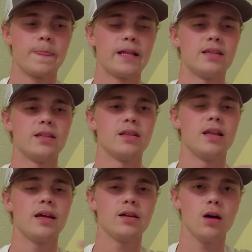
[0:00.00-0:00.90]
and to
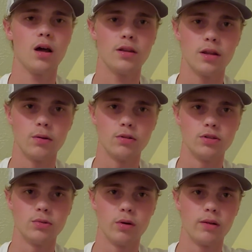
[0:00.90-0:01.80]
let God know what
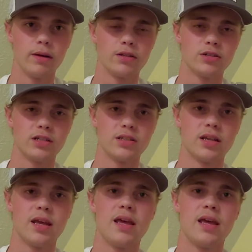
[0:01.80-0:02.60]
you're worrying about and stressing.